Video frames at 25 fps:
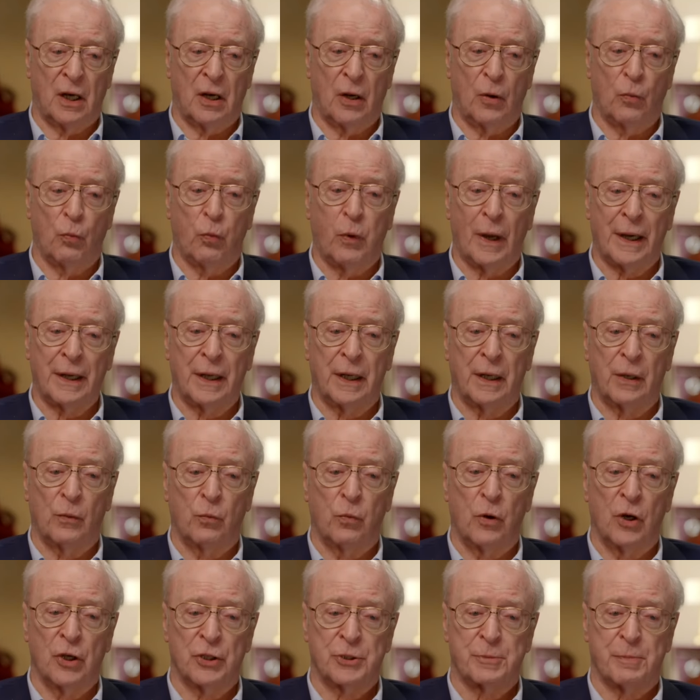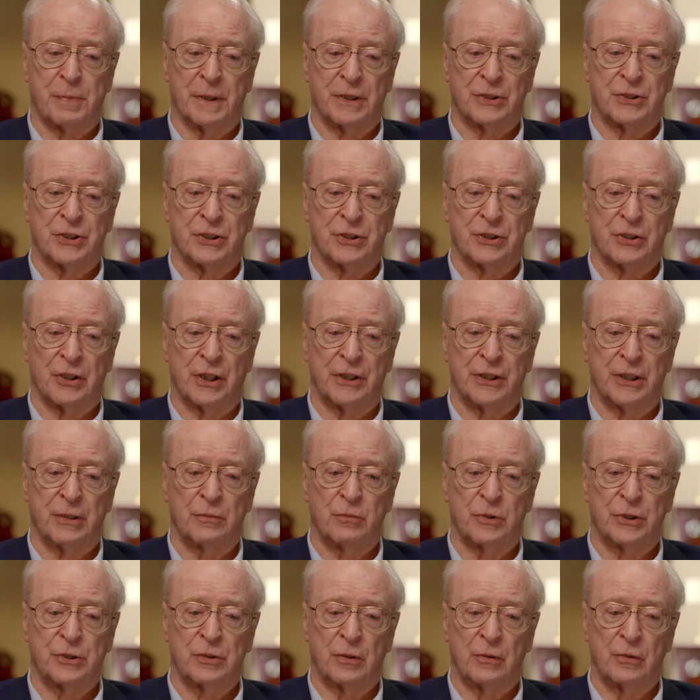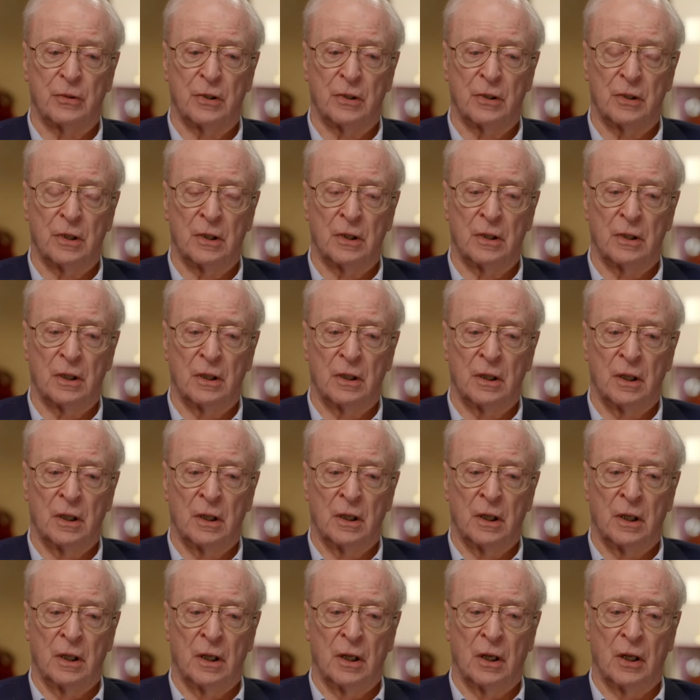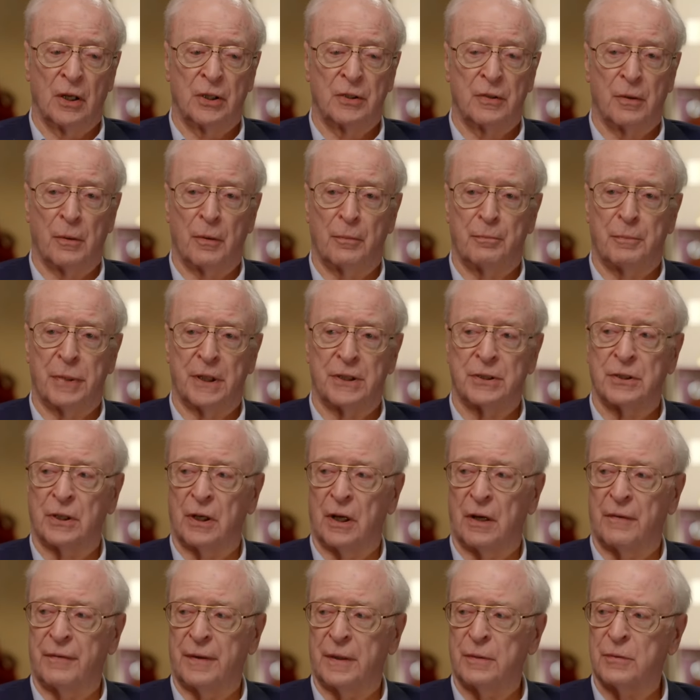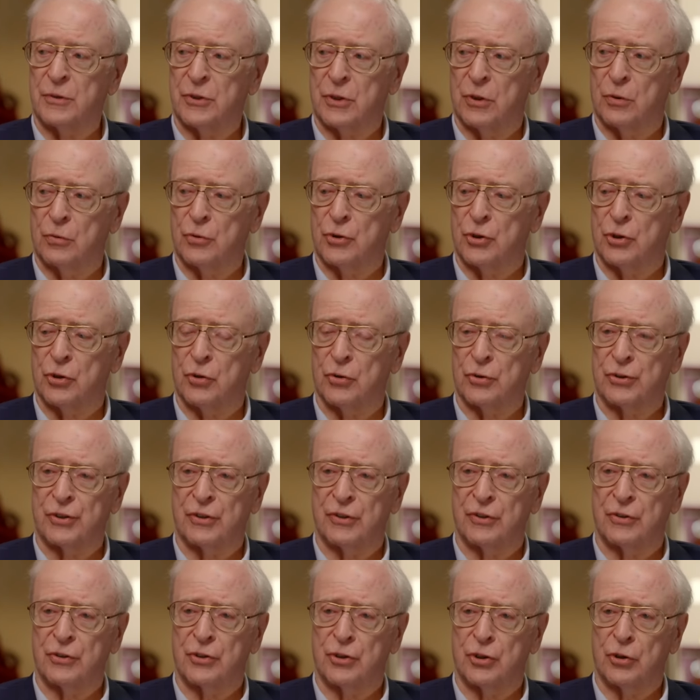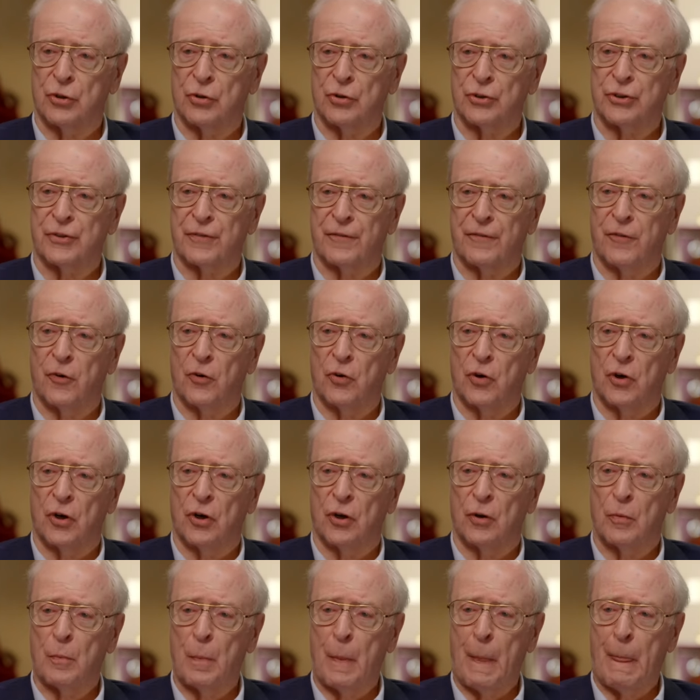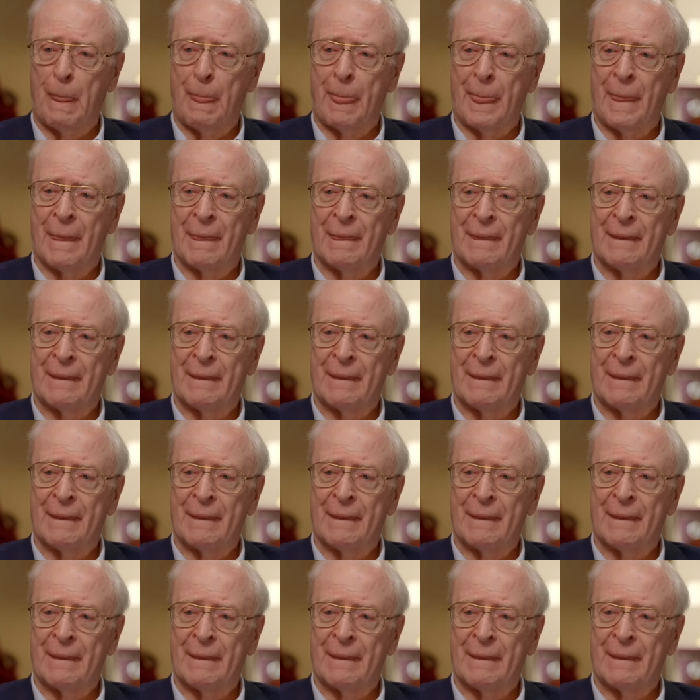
Caine knew he had to find and meet this girl. He later explained what was going through his head at that moment.